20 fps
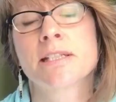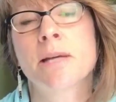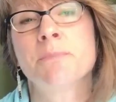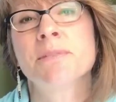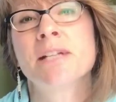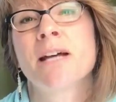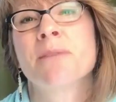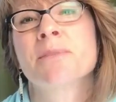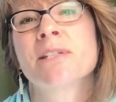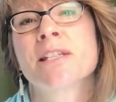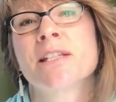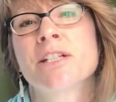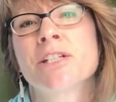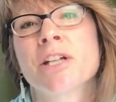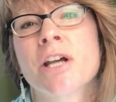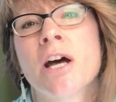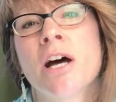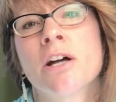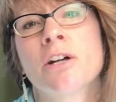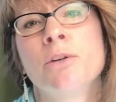Sometimes the
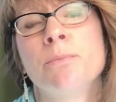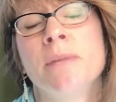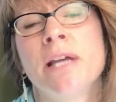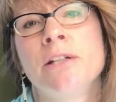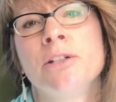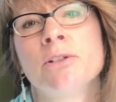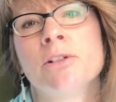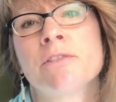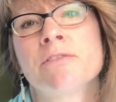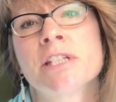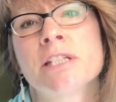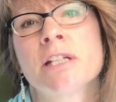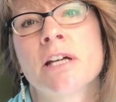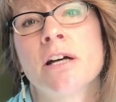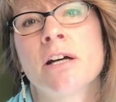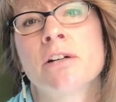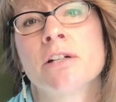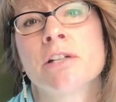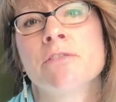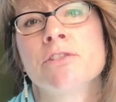Chicago Manual of
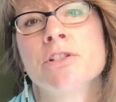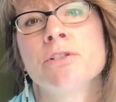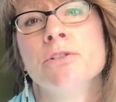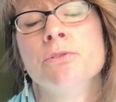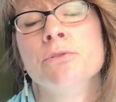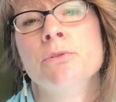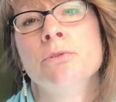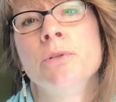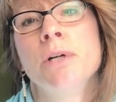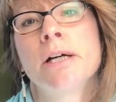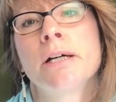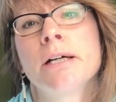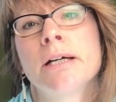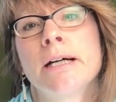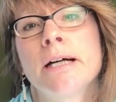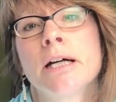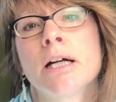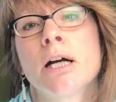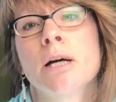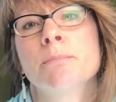Style gives you
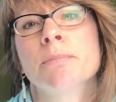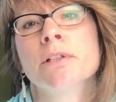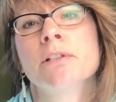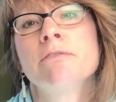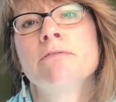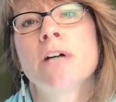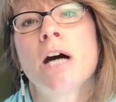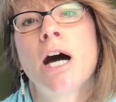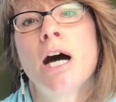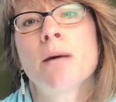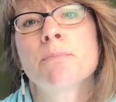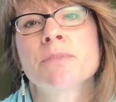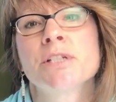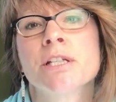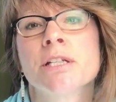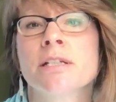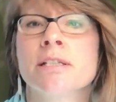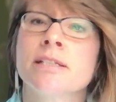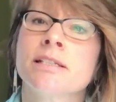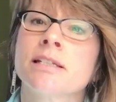a couple of
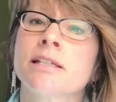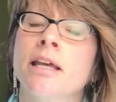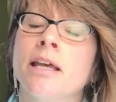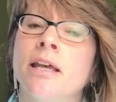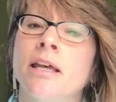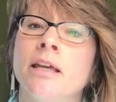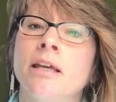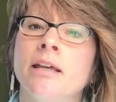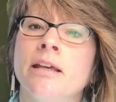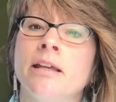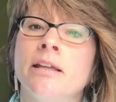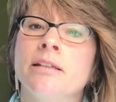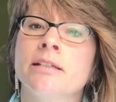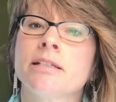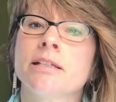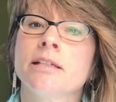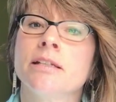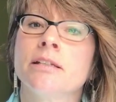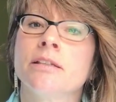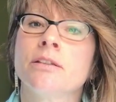options,
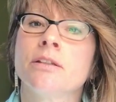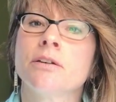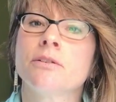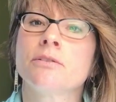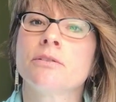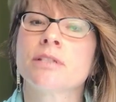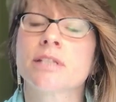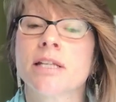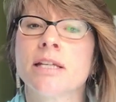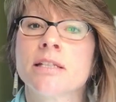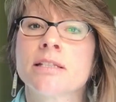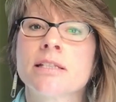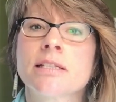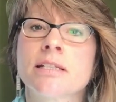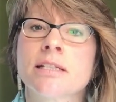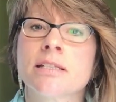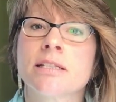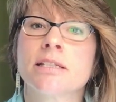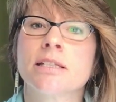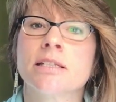and in those
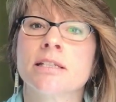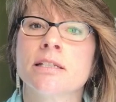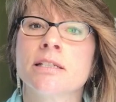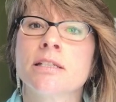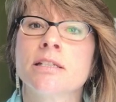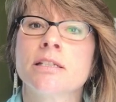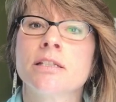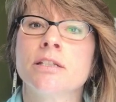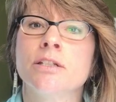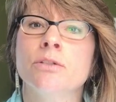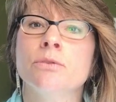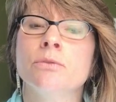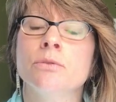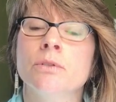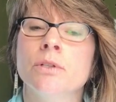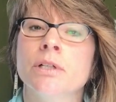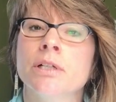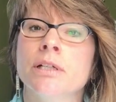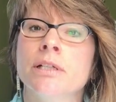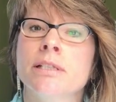instances you
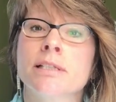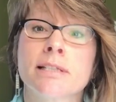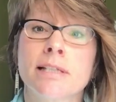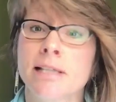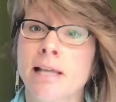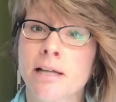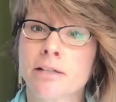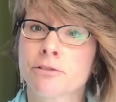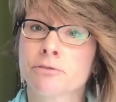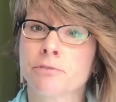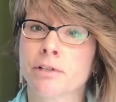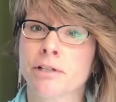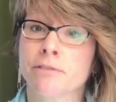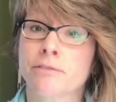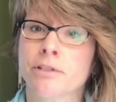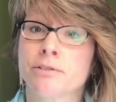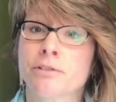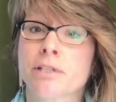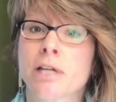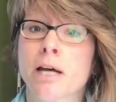would select one of
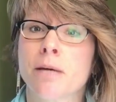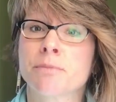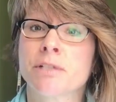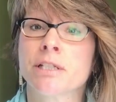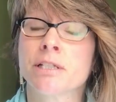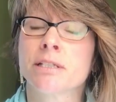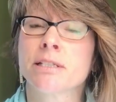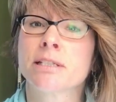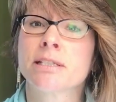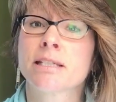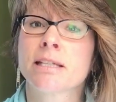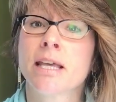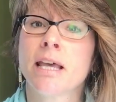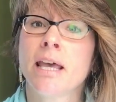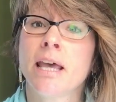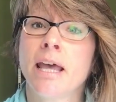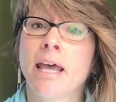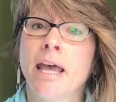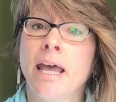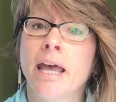those options,
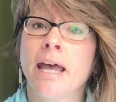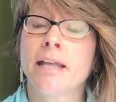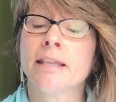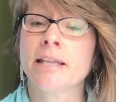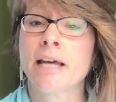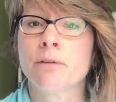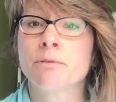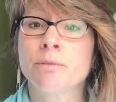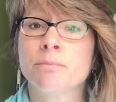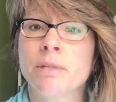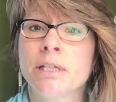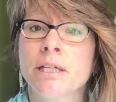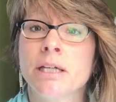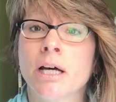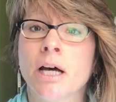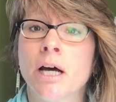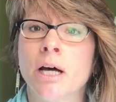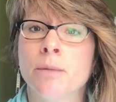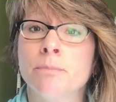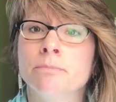and that would
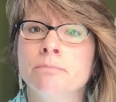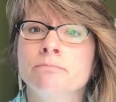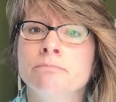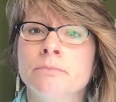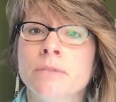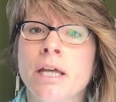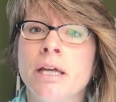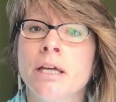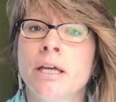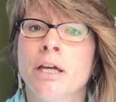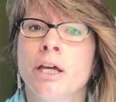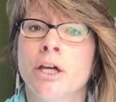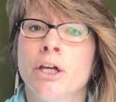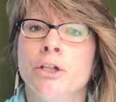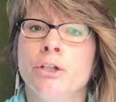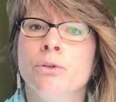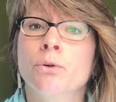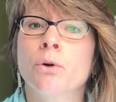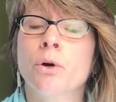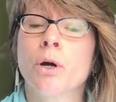become
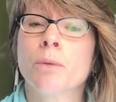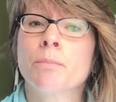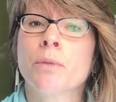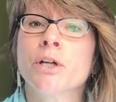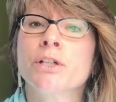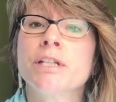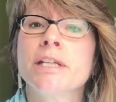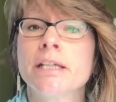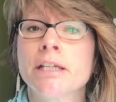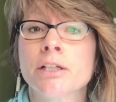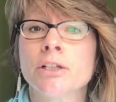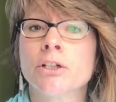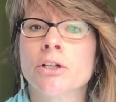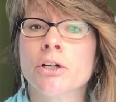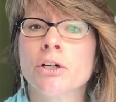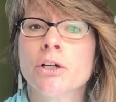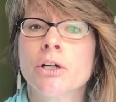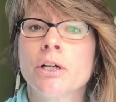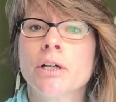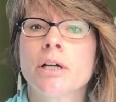your
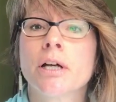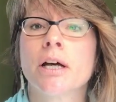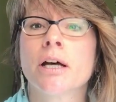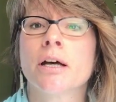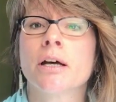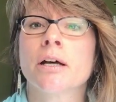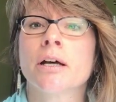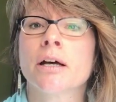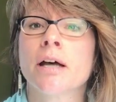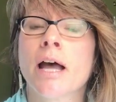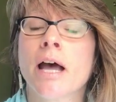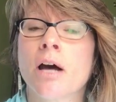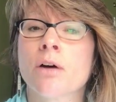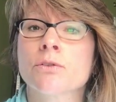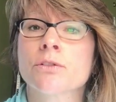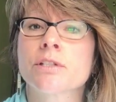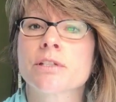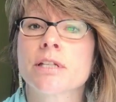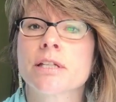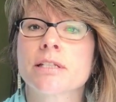particular
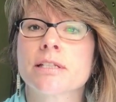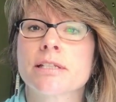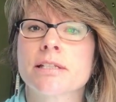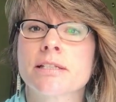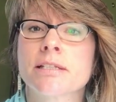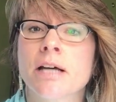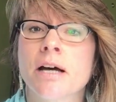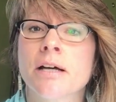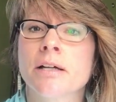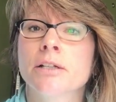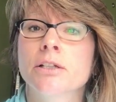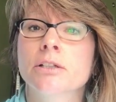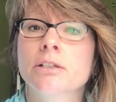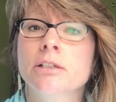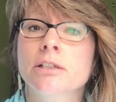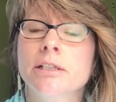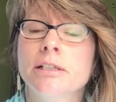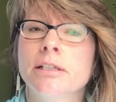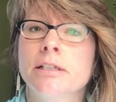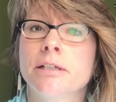house
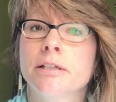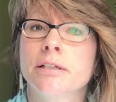style.